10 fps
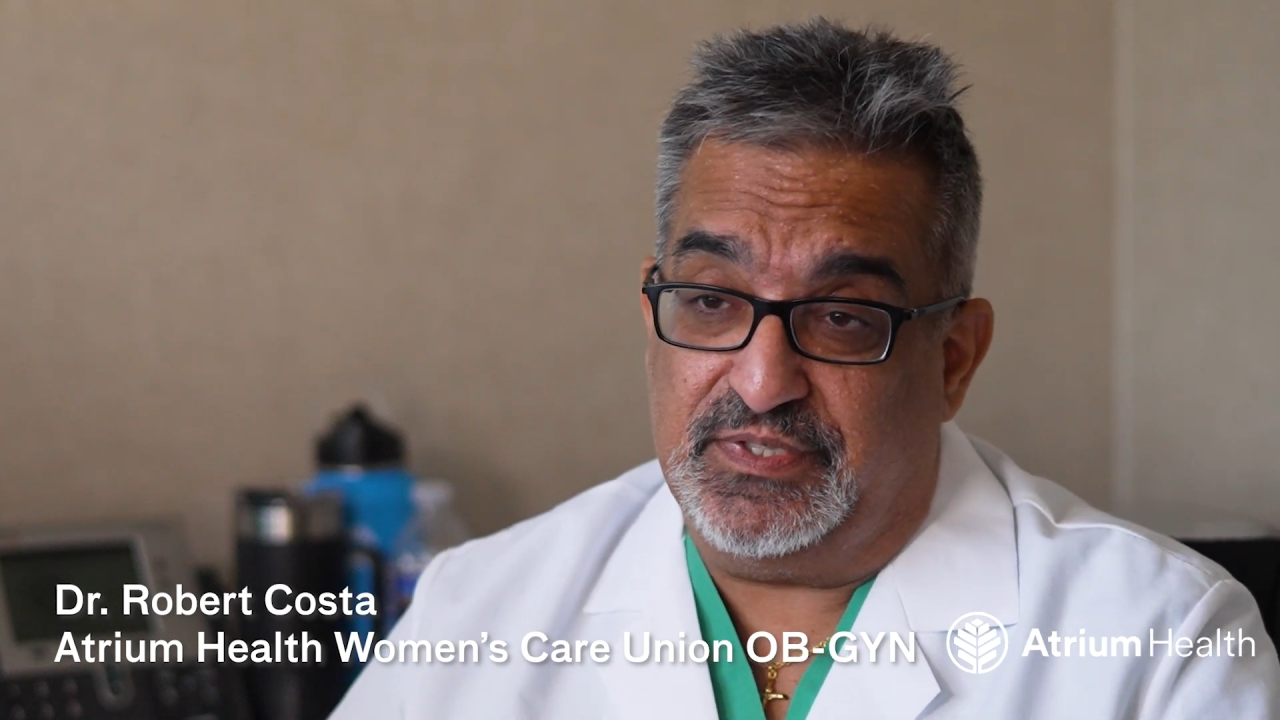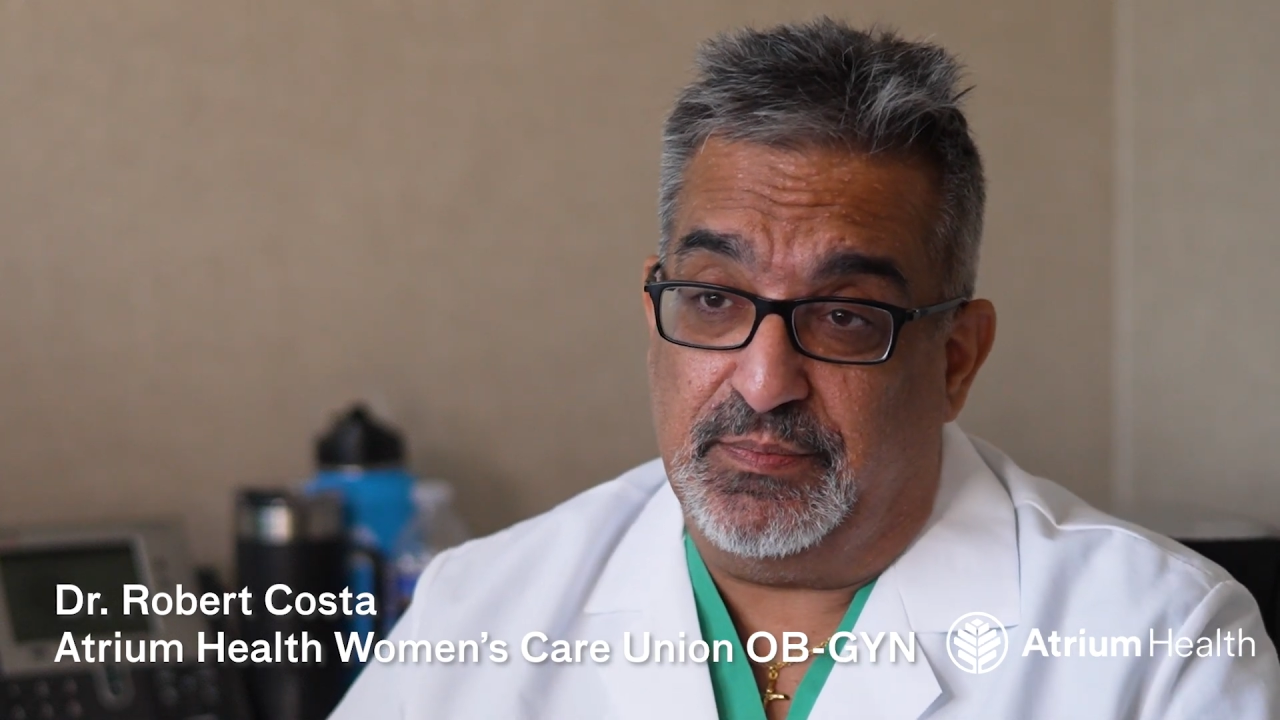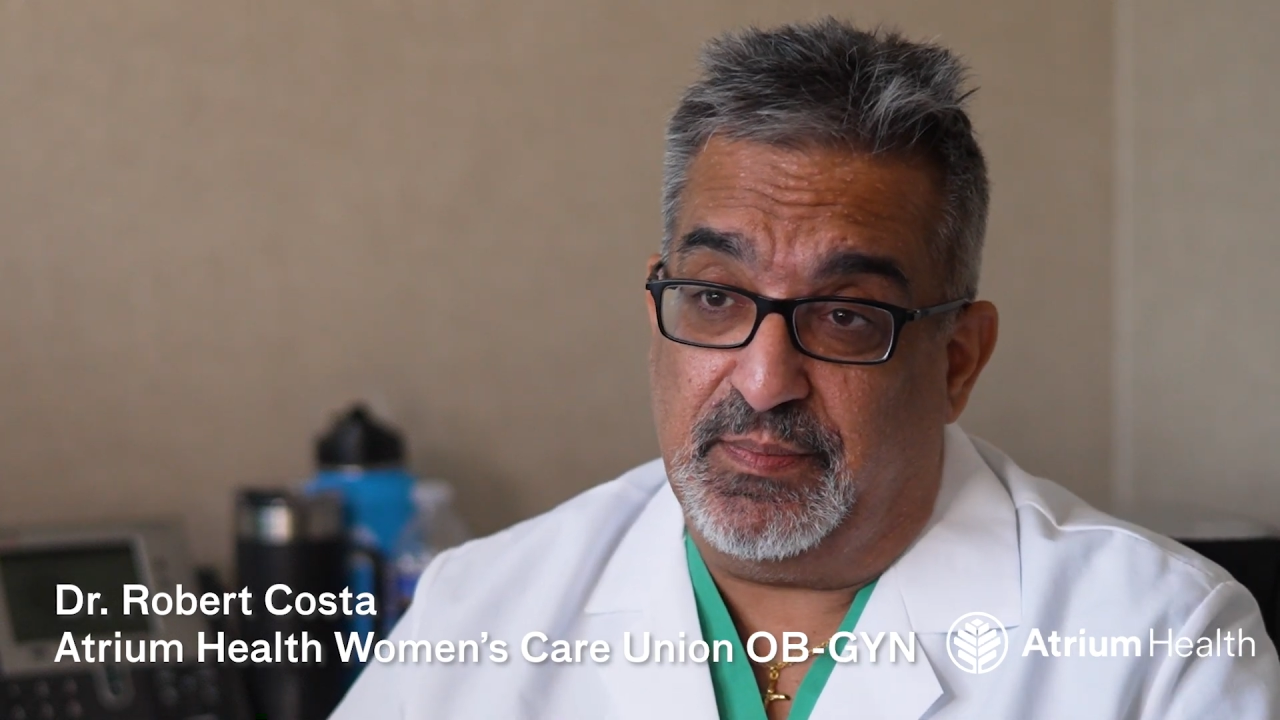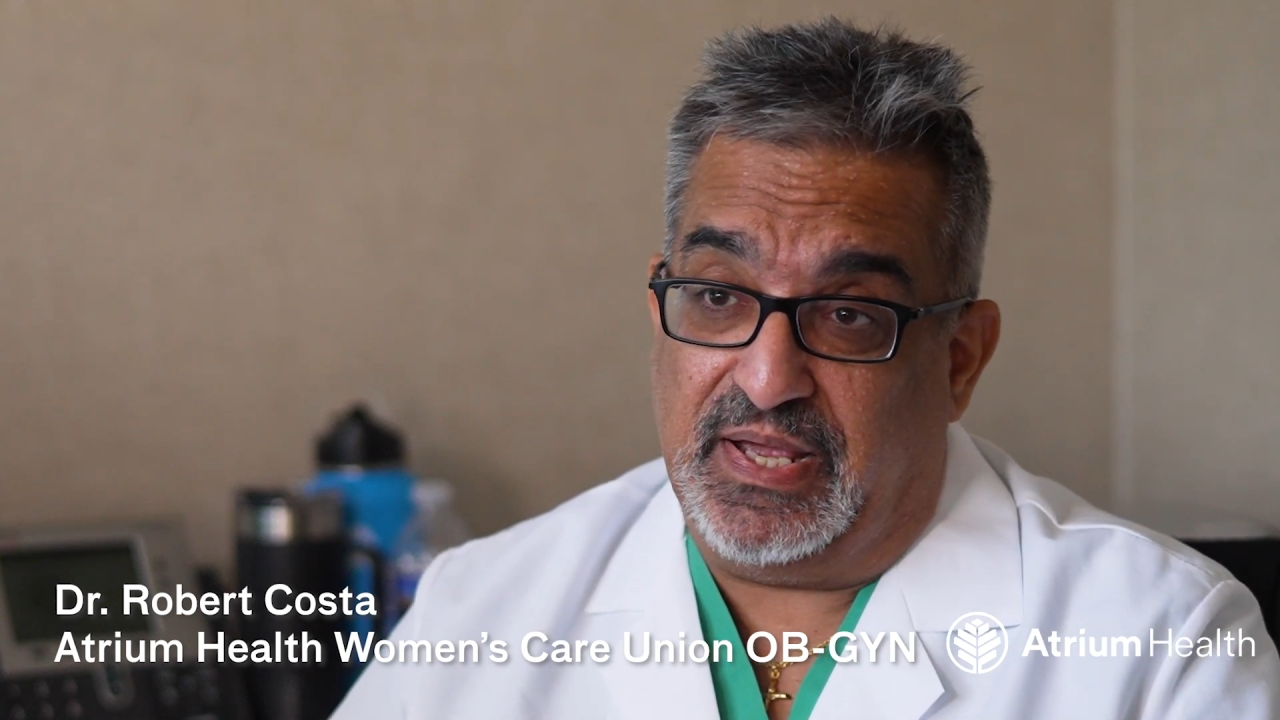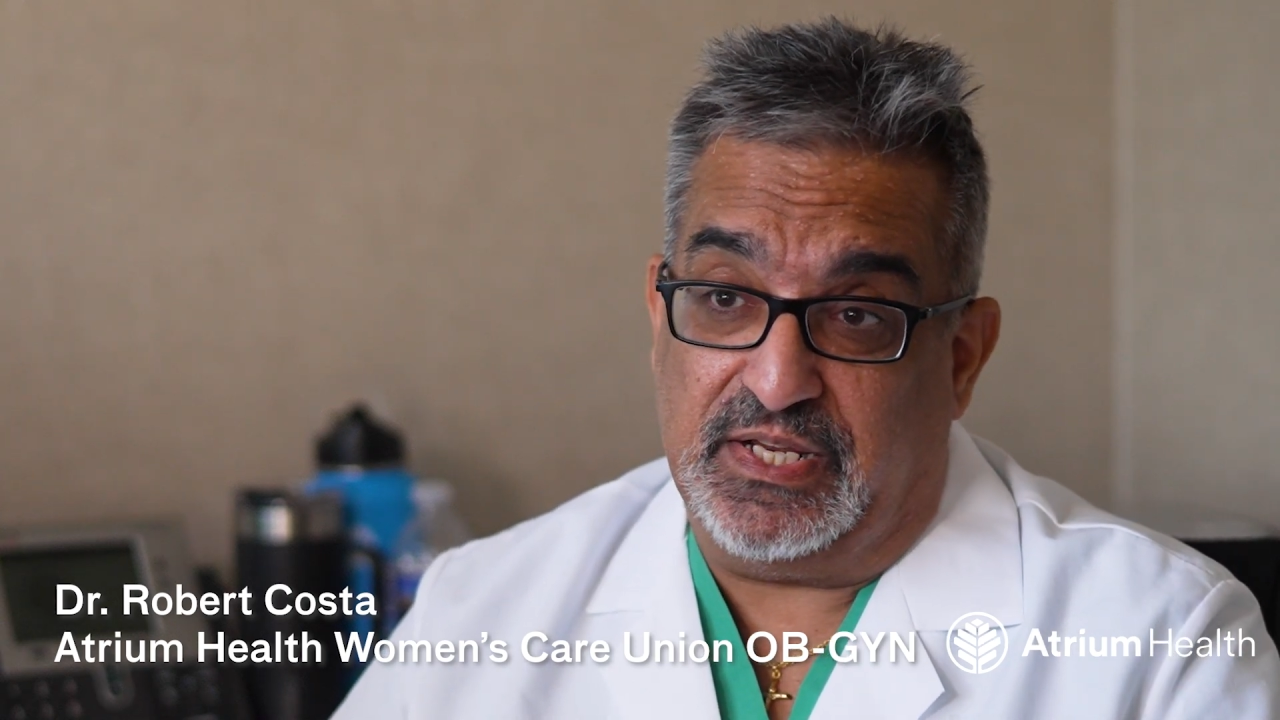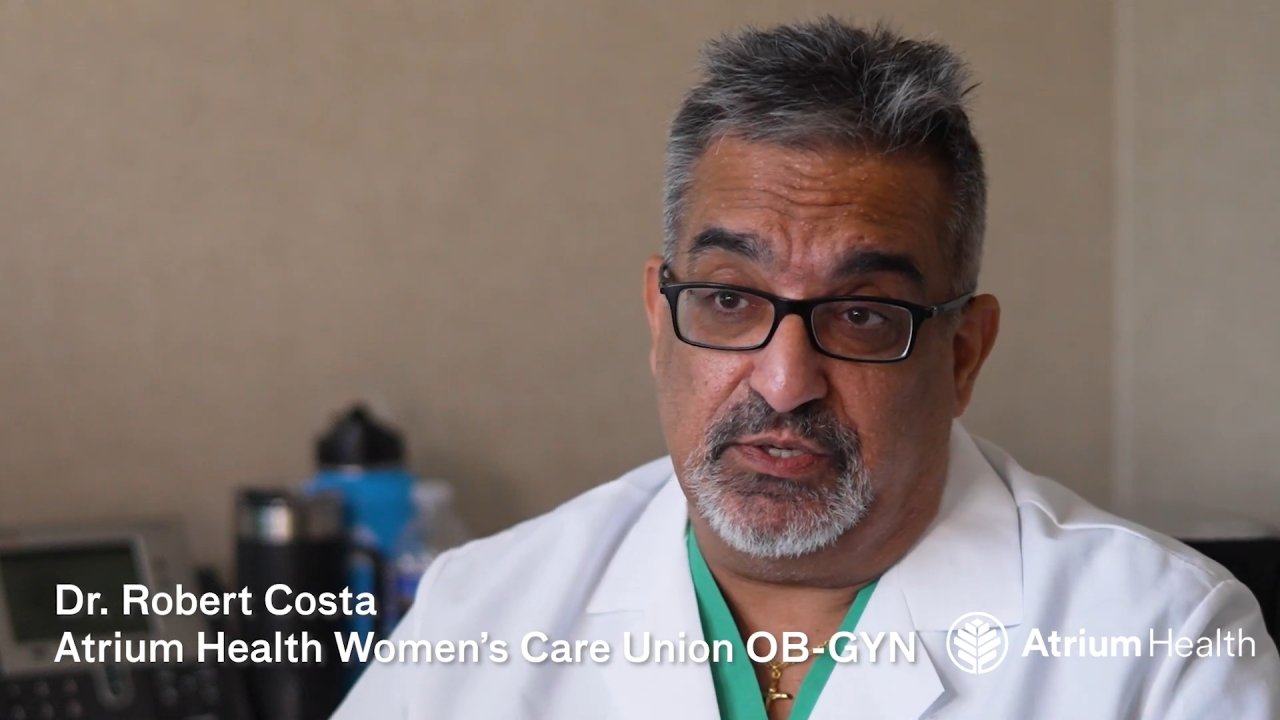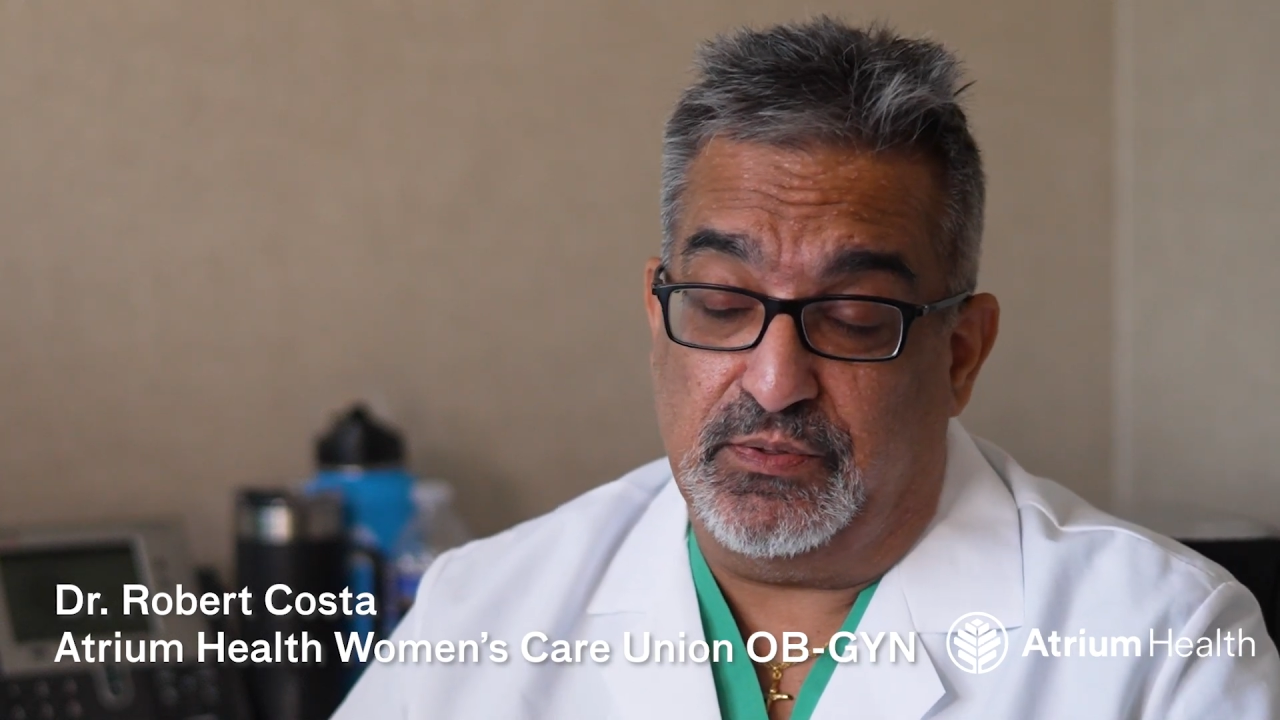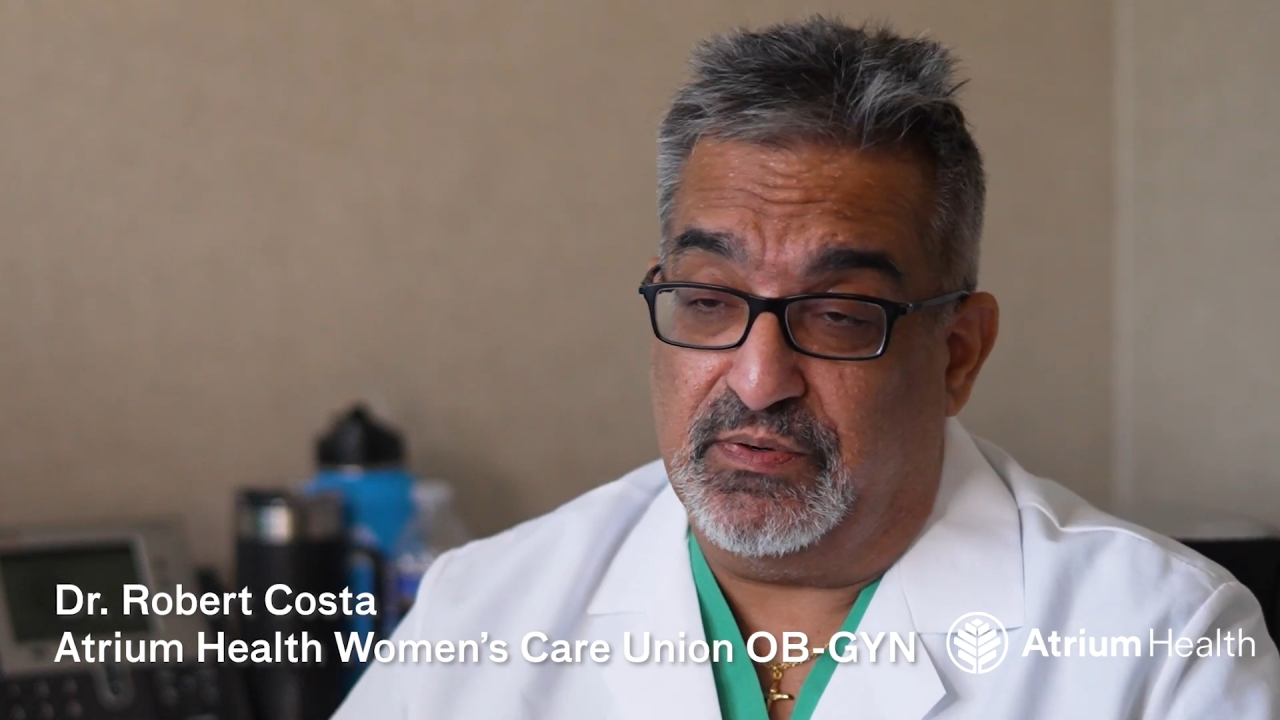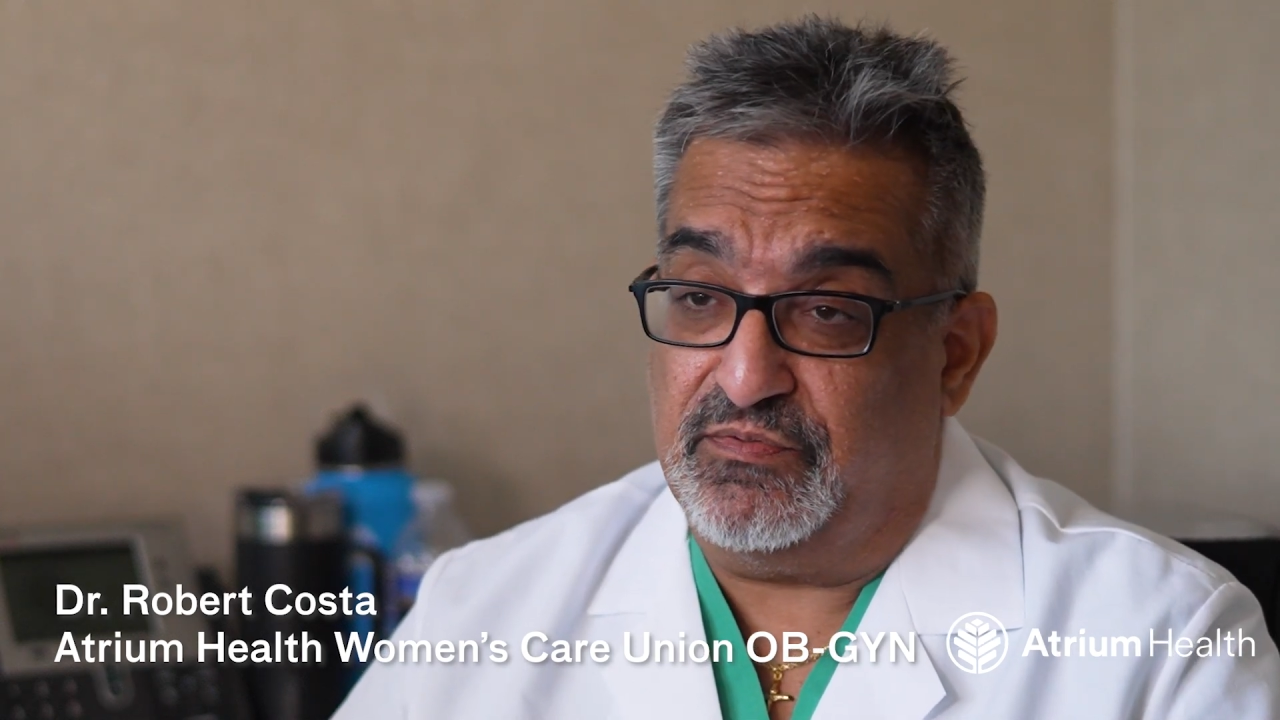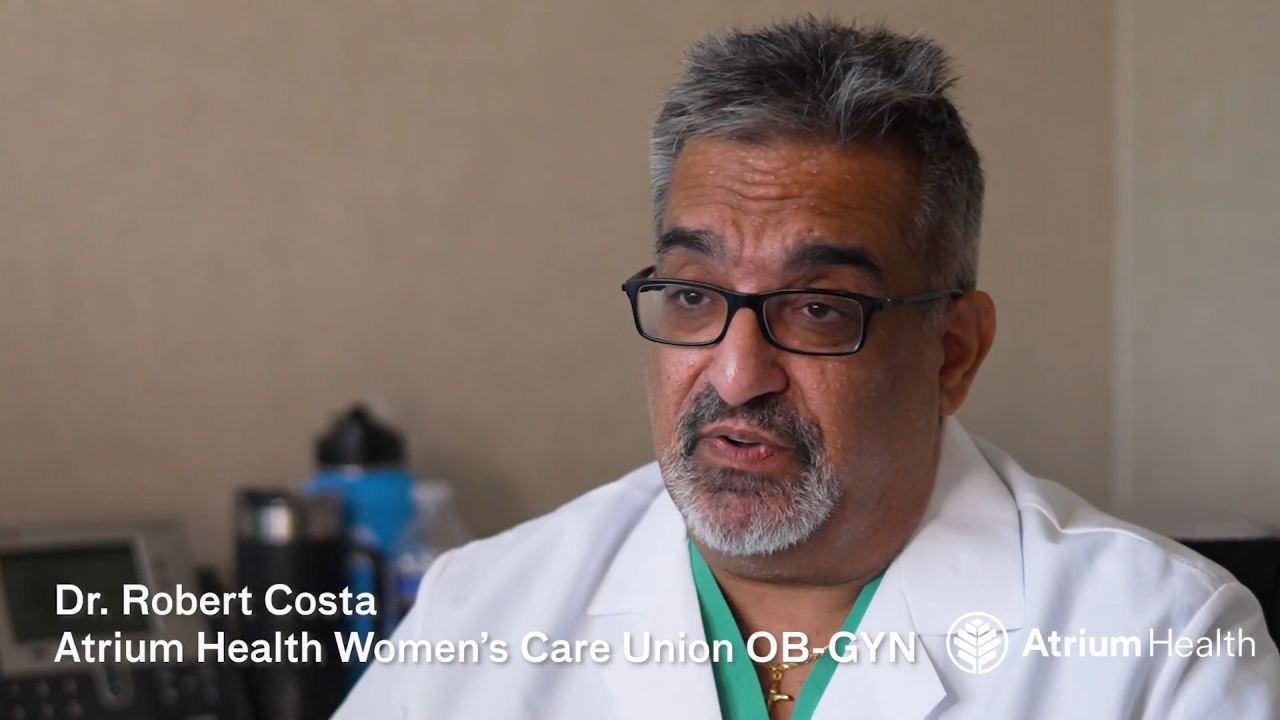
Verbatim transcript: symptomatic uterine